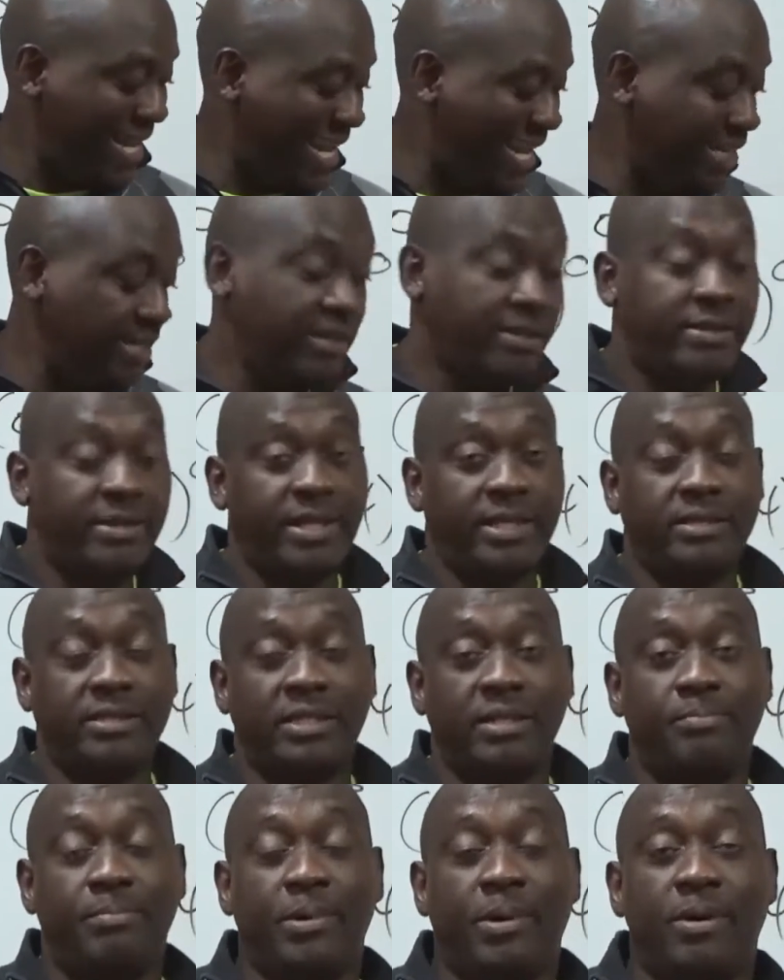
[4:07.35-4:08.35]
Anything
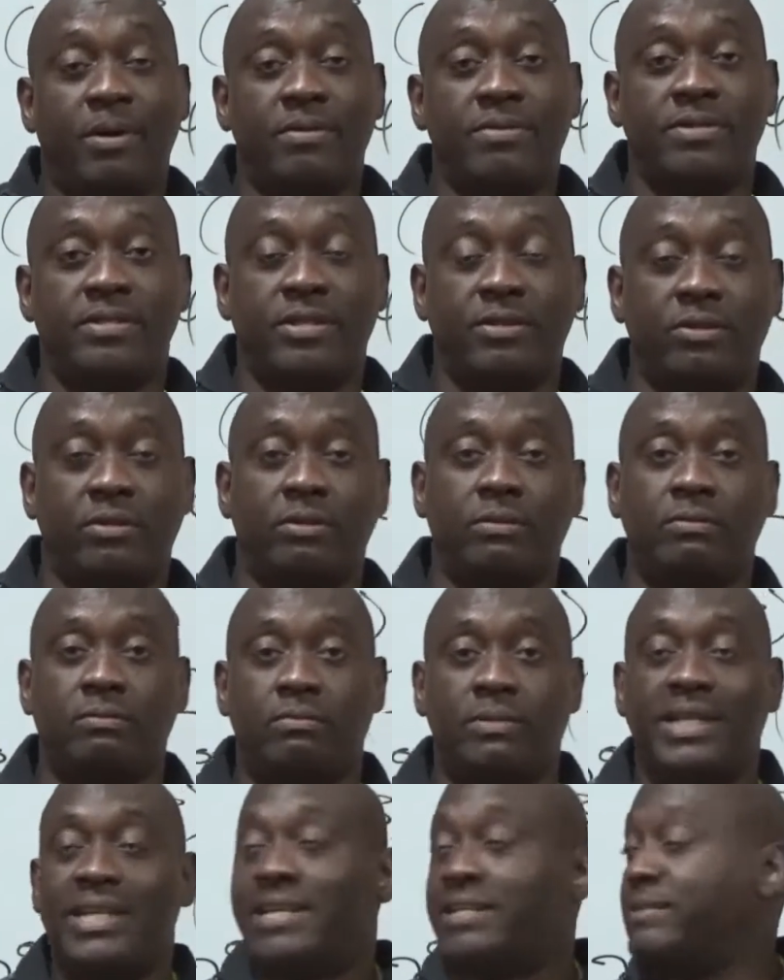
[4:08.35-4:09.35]
to the power 0,
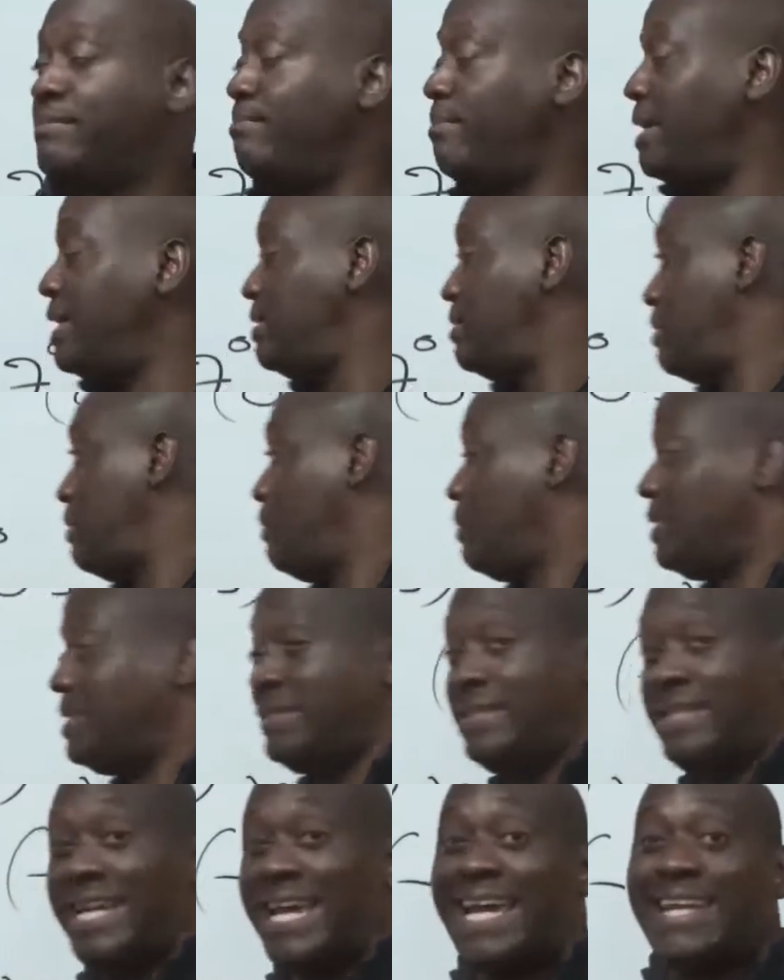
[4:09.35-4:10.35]
it doesn't matter
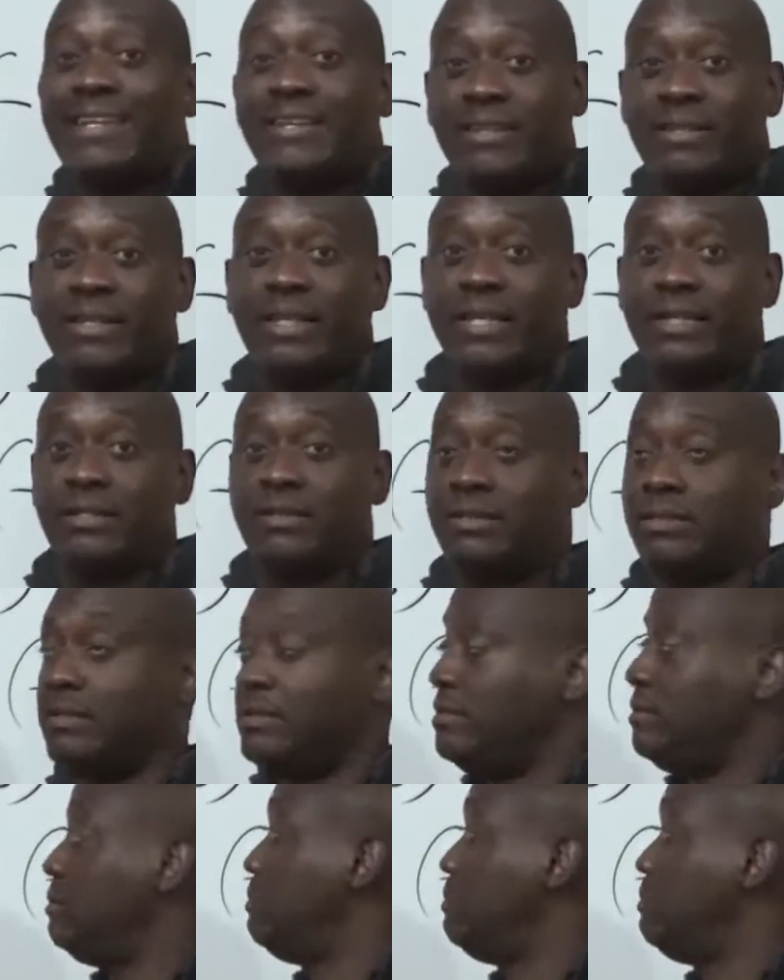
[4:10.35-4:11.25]
what anything is.